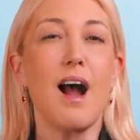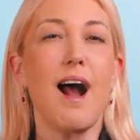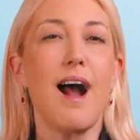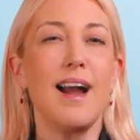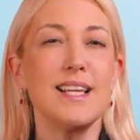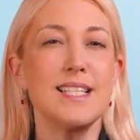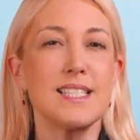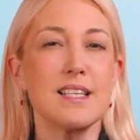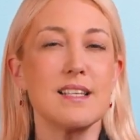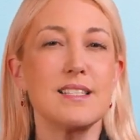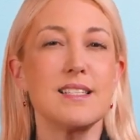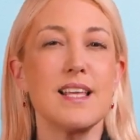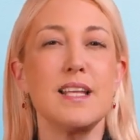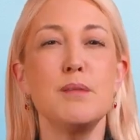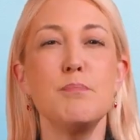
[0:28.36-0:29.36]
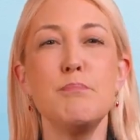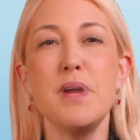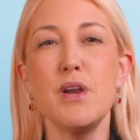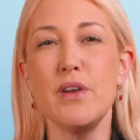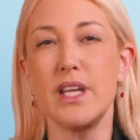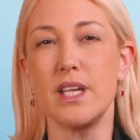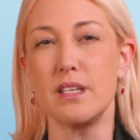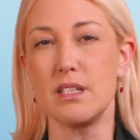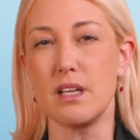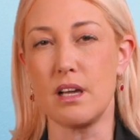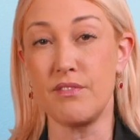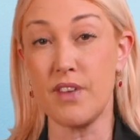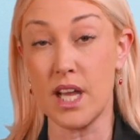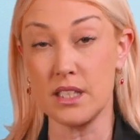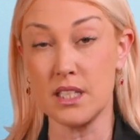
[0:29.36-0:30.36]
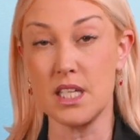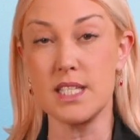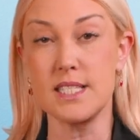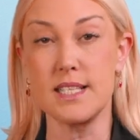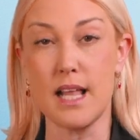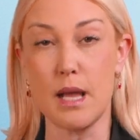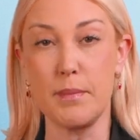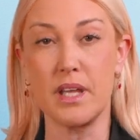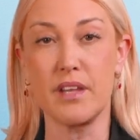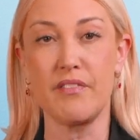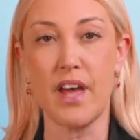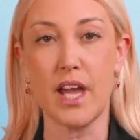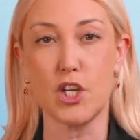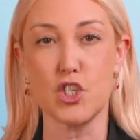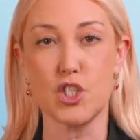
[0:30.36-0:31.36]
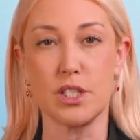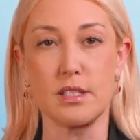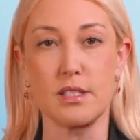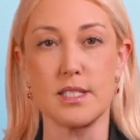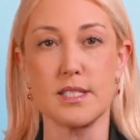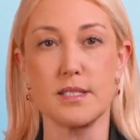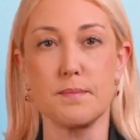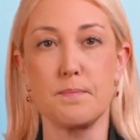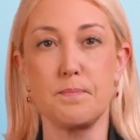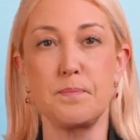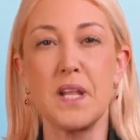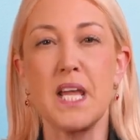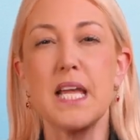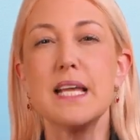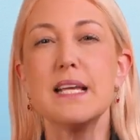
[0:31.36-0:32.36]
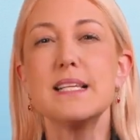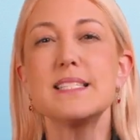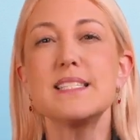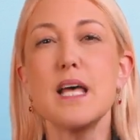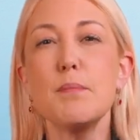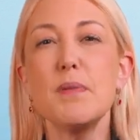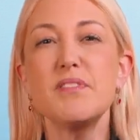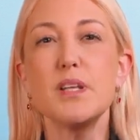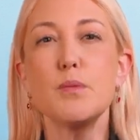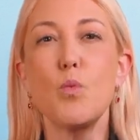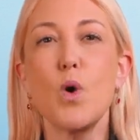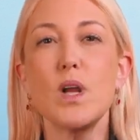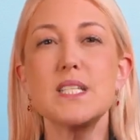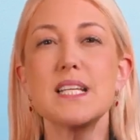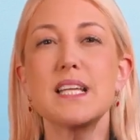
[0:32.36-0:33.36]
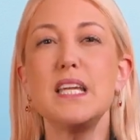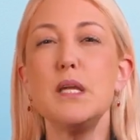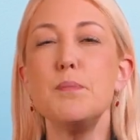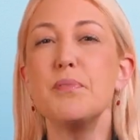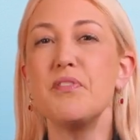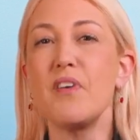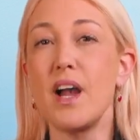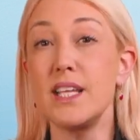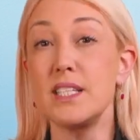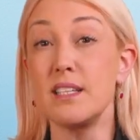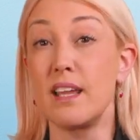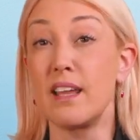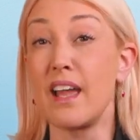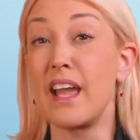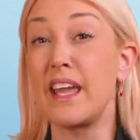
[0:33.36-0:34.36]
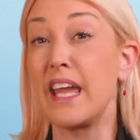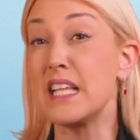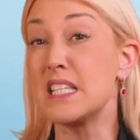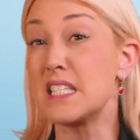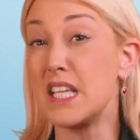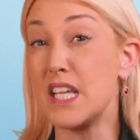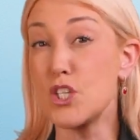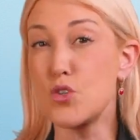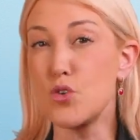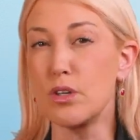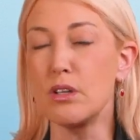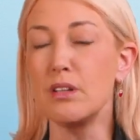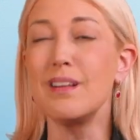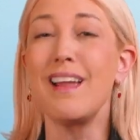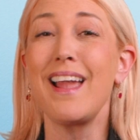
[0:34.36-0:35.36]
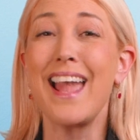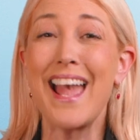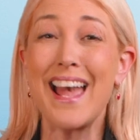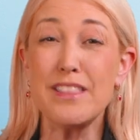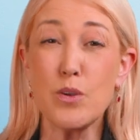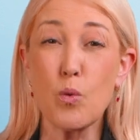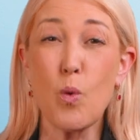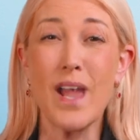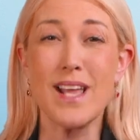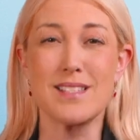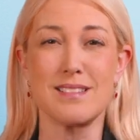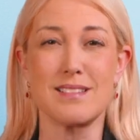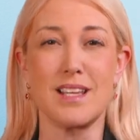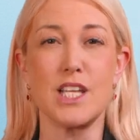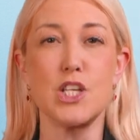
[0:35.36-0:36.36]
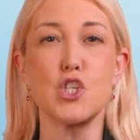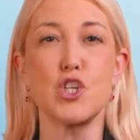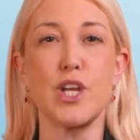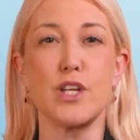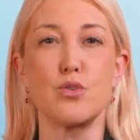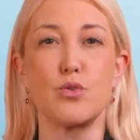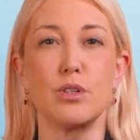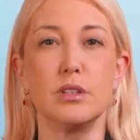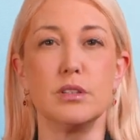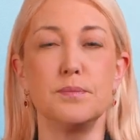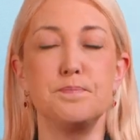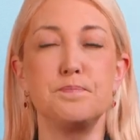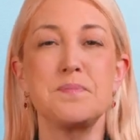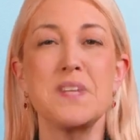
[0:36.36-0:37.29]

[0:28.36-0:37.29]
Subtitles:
ISIS, and a myriad of other Islamic factions. Some of them want to keep fighting against Israel and the West in general.